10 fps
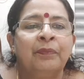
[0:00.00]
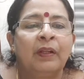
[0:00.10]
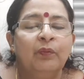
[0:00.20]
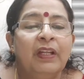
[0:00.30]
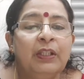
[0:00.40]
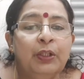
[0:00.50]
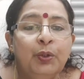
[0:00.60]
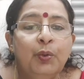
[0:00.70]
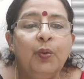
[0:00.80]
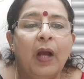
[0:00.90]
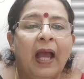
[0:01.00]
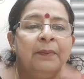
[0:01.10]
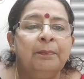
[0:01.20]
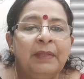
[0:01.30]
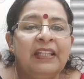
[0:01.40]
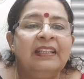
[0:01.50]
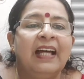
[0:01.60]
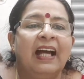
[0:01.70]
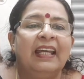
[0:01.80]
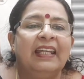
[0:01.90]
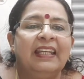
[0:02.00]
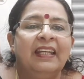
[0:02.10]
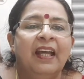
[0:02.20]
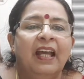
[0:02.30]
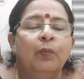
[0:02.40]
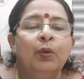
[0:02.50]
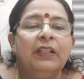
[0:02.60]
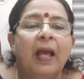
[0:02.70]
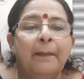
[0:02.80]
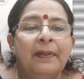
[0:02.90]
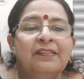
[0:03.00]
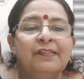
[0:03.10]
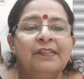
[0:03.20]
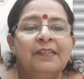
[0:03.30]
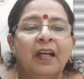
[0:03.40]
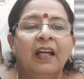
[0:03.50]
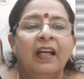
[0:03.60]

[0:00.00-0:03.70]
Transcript: when you and me die, what happens?